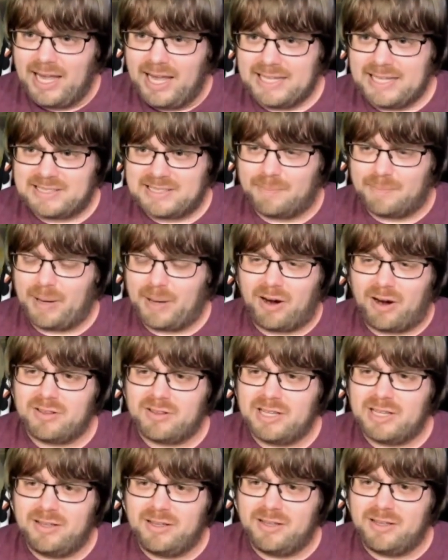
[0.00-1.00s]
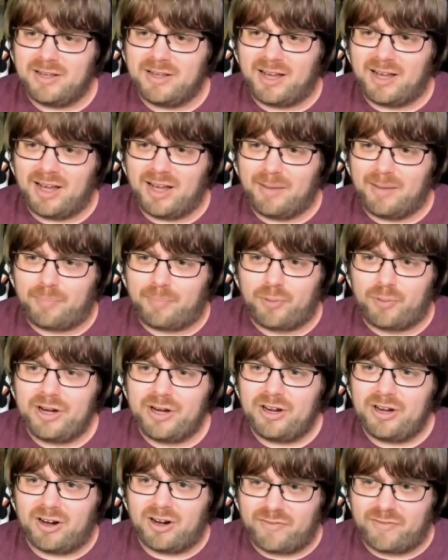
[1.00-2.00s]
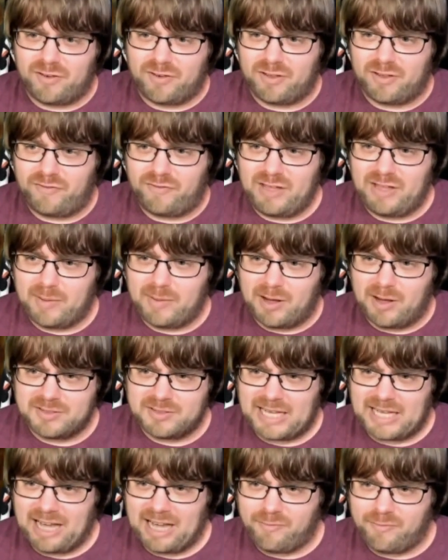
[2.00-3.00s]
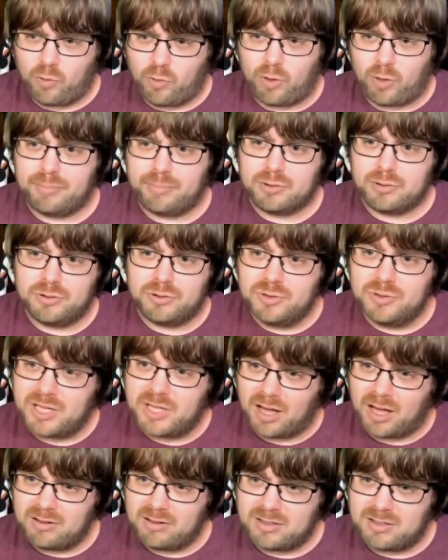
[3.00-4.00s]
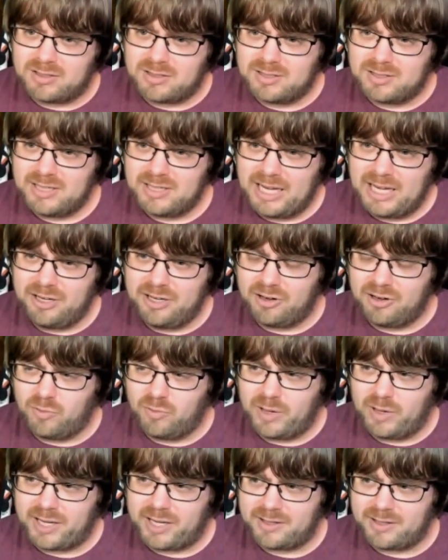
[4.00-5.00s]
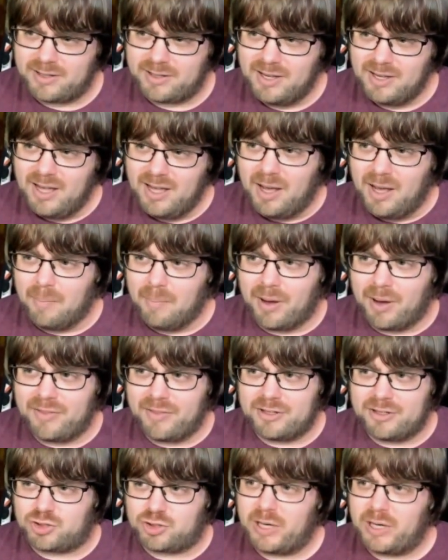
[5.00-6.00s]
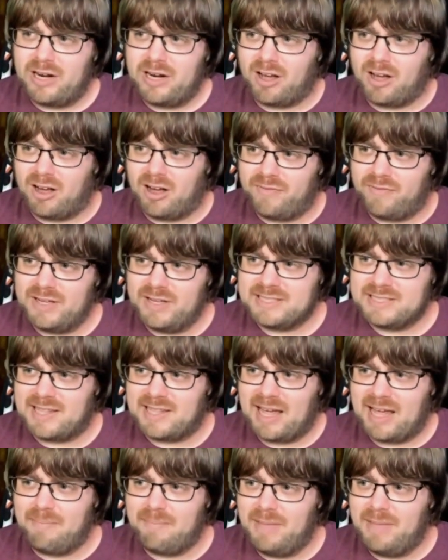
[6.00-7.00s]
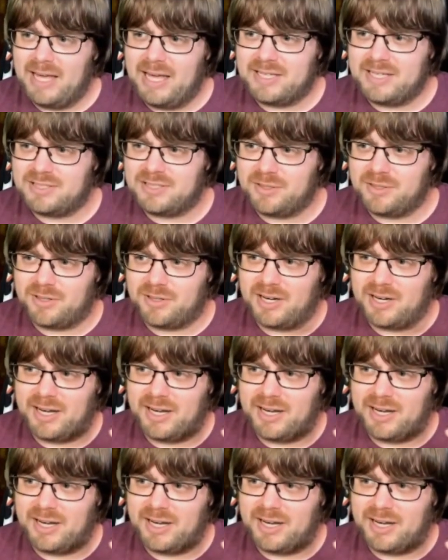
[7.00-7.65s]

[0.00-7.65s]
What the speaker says: It's apparently prettier for the female to have more blue color in your wing, but the trade-off is that makes your